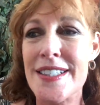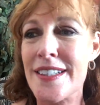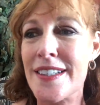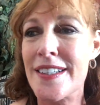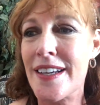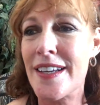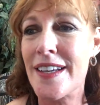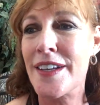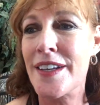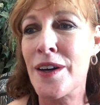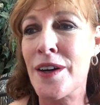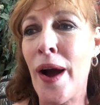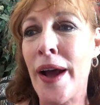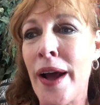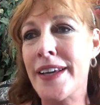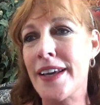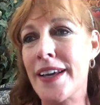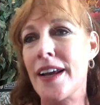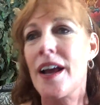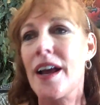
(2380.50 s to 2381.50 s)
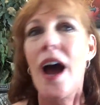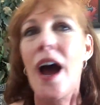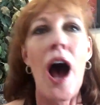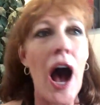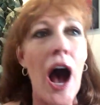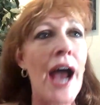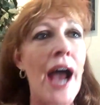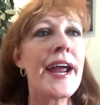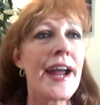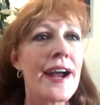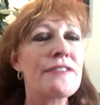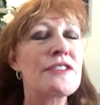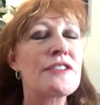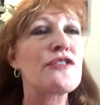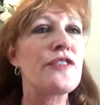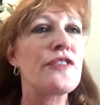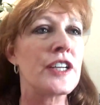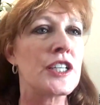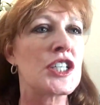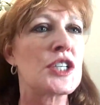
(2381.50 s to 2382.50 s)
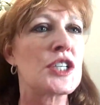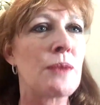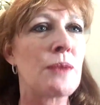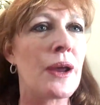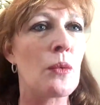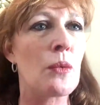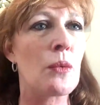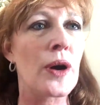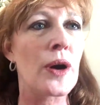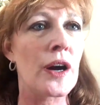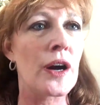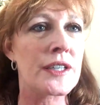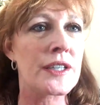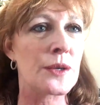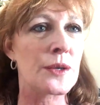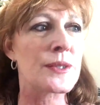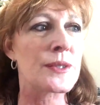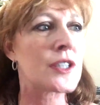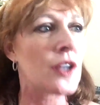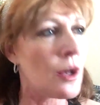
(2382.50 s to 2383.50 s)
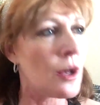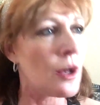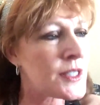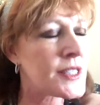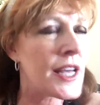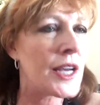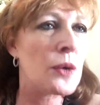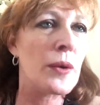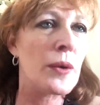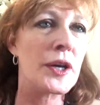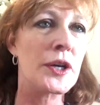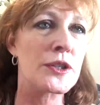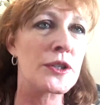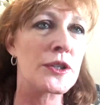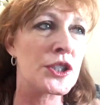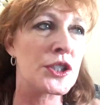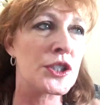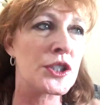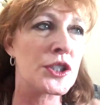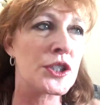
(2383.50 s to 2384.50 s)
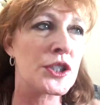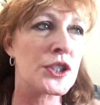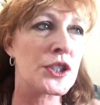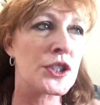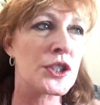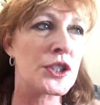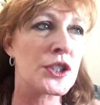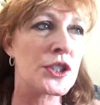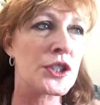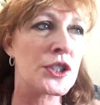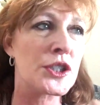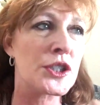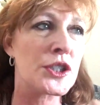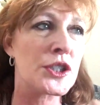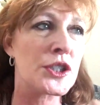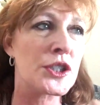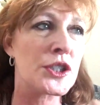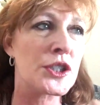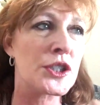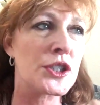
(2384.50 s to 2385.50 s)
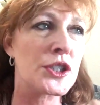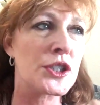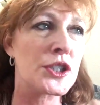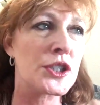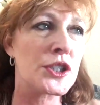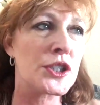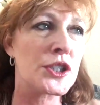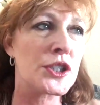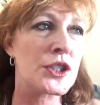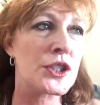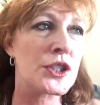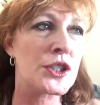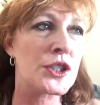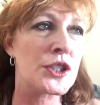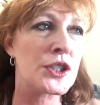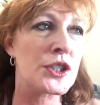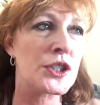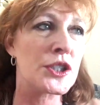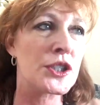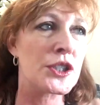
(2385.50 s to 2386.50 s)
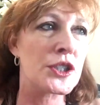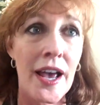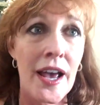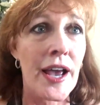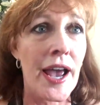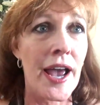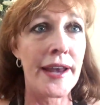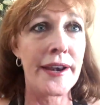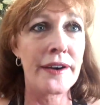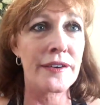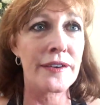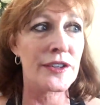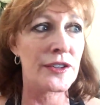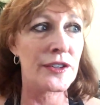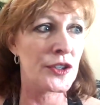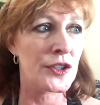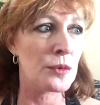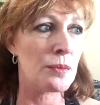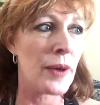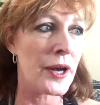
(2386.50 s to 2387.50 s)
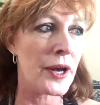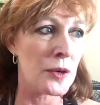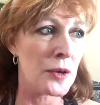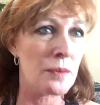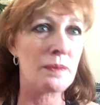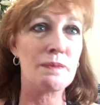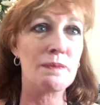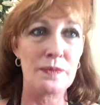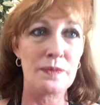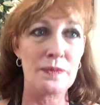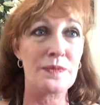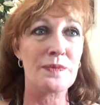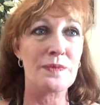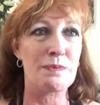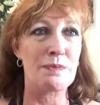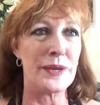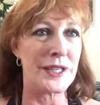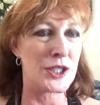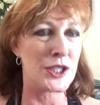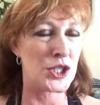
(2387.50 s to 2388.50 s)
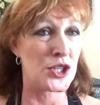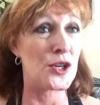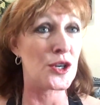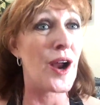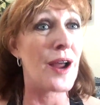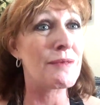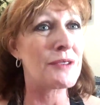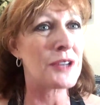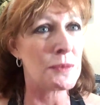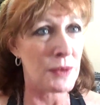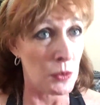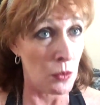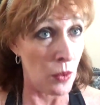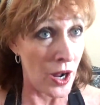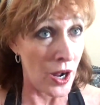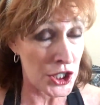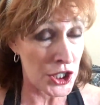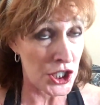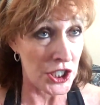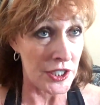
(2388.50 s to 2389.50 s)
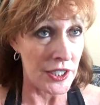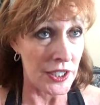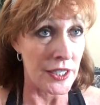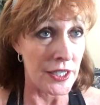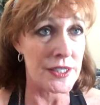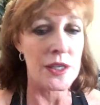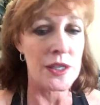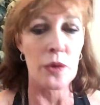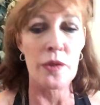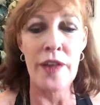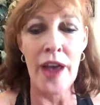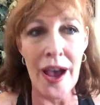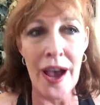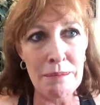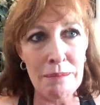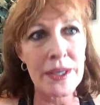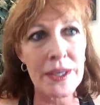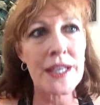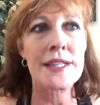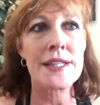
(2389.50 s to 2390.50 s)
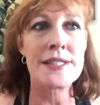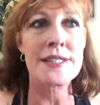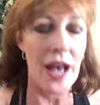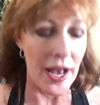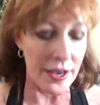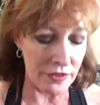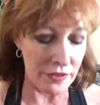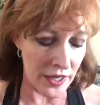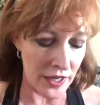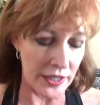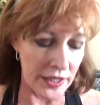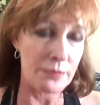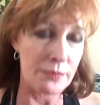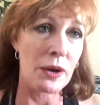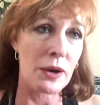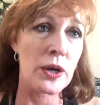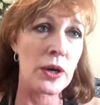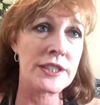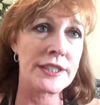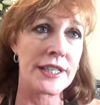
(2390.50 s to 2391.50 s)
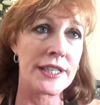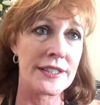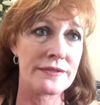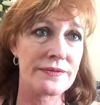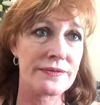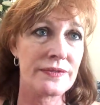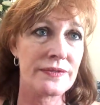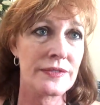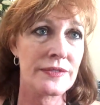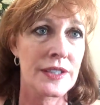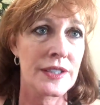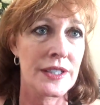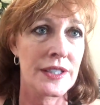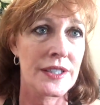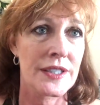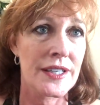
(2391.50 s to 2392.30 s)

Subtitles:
it's, you know, I have to finish my work. So it's almost like what you're doing. It's on Sunday night, and you better be sure I'm going to be watching it. So that means I've got to get my work done.